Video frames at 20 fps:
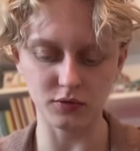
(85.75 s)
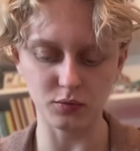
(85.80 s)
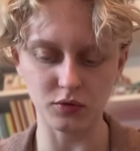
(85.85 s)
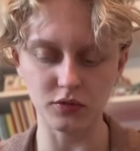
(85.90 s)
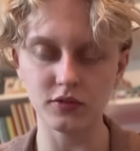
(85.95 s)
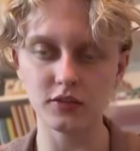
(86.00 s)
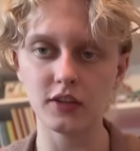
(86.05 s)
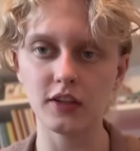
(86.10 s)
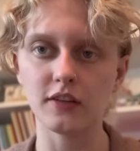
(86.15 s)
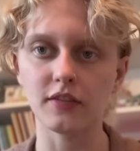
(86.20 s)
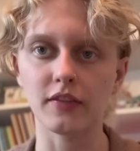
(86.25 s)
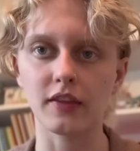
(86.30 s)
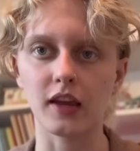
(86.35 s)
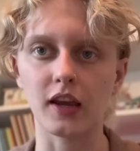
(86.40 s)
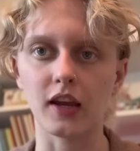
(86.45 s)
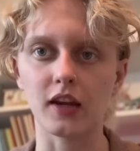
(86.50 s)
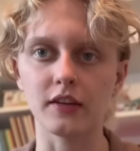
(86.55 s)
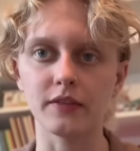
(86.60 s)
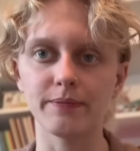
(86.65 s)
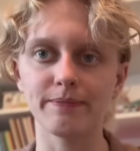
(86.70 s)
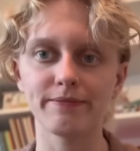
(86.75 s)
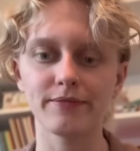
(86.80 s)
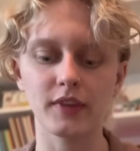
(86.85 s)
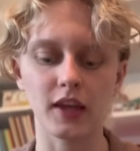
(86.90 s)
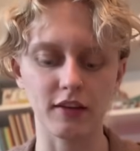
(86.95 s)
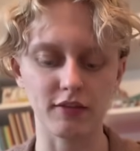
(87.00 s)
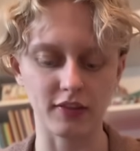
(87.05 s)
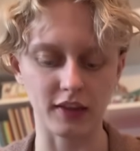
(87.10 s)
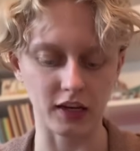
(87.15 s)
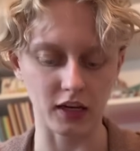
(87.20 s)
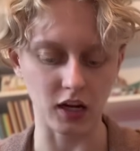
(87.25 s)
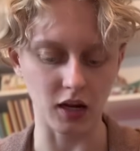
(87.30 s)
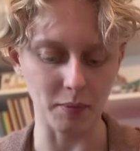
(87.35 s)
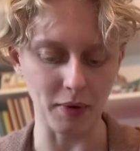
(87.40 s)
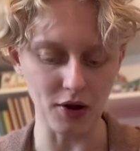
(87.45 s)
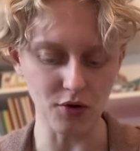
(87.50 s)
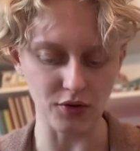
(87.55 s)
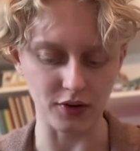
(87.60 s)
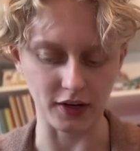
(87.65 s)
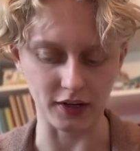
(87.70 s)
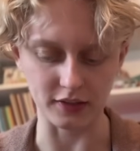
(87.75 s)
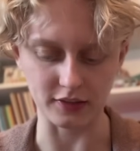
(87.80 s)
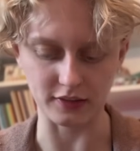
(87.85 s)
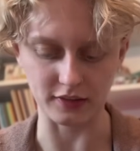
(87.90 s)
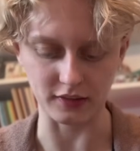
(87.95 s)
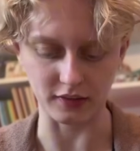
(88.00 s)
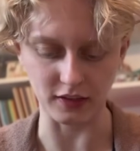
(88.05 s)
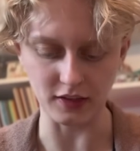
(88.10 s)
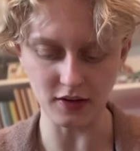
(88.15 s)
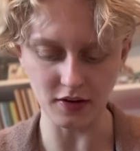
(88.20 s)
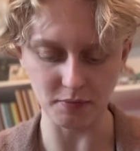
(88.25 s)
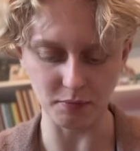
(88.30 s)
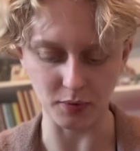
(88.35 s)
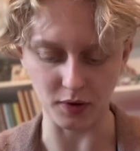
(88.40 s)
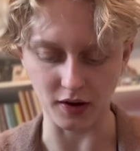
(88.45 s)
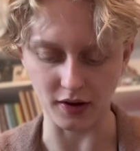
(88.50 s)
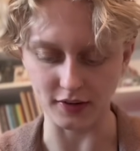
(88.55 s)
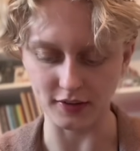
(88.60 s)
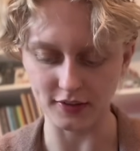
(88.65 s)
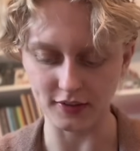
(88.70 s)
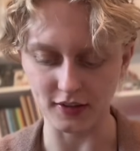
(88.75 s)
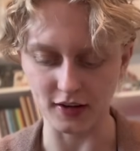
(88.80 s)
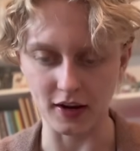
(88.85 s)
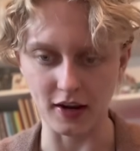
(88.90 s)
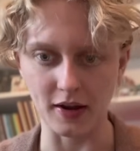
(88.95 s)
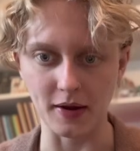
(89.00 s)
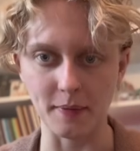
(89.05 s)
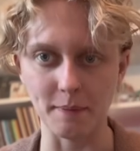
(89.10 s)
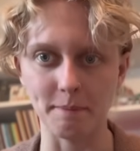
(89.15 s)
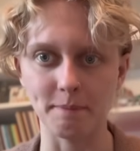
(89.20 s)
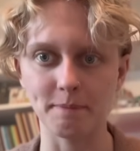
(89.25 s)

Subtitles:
We'll see if they come out nicely, but I